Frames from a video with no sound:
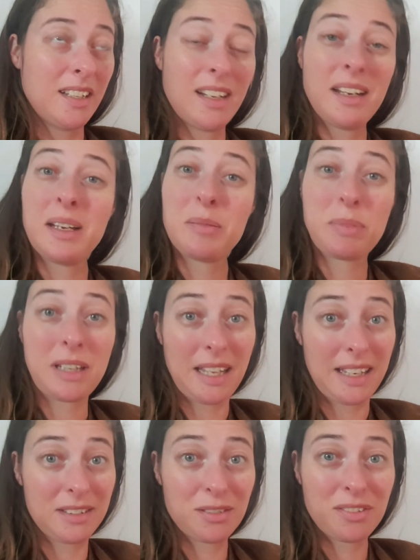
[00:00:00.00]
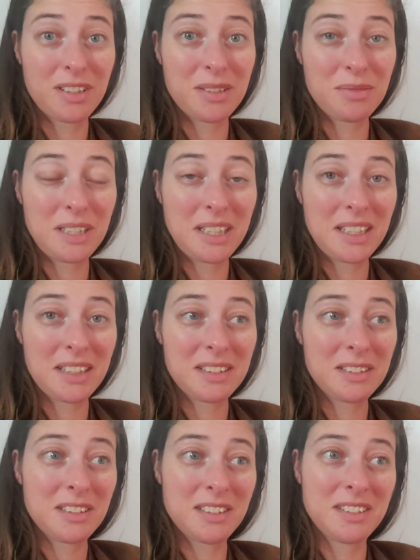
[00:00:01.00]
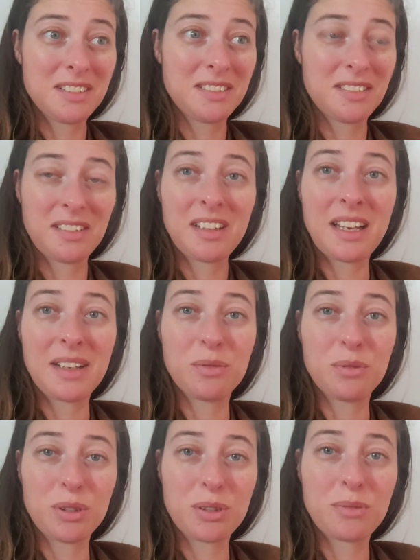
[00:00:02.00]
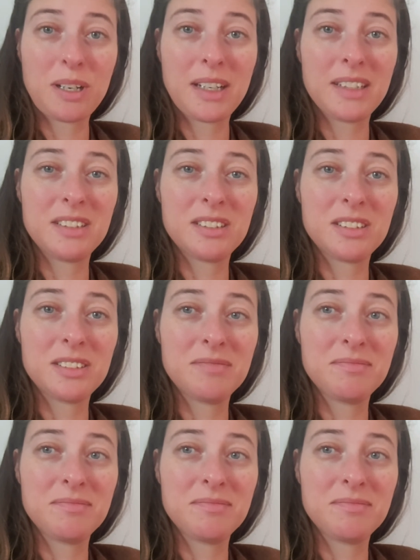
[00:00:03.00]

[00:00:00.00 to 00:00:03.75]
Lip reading: I had plans for this weekend, like work-wise,